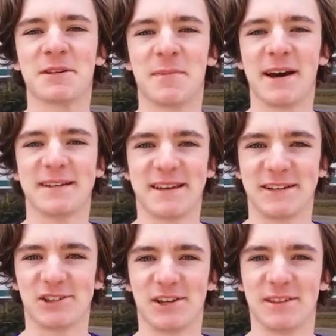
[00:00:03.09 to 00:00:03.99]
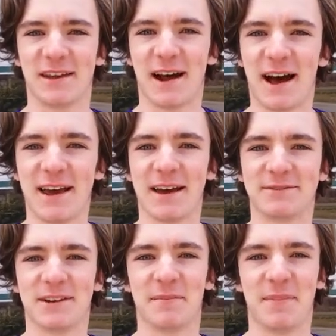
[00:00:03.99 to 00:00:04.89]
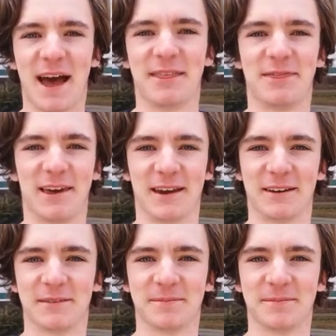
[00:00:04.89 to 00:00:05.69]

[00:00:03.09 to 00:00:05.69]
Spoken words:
to my attention that I have done a bad thing.